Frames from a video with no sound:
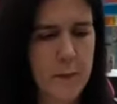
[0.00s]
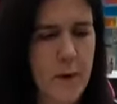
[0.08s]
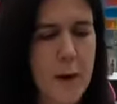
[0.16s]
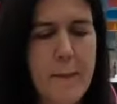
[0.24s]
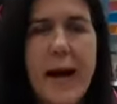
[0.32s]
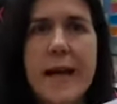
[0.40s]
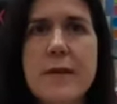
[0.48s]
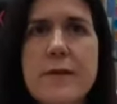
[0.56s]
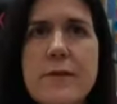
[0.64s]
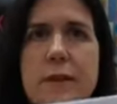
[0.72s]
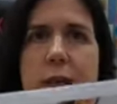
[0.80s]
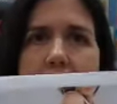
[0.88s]
I paid
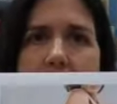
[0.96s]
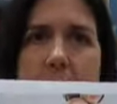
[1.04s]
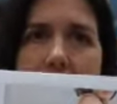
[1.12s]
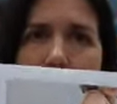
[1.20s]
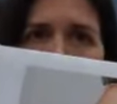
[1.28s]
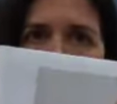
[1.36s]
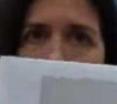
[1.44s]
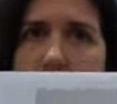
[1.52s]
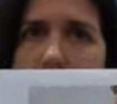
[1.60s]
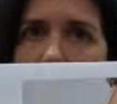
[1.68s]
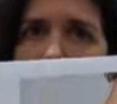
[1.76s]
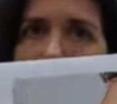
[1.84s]
for this to be
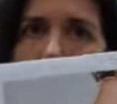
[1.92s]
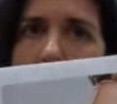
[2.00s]
printed.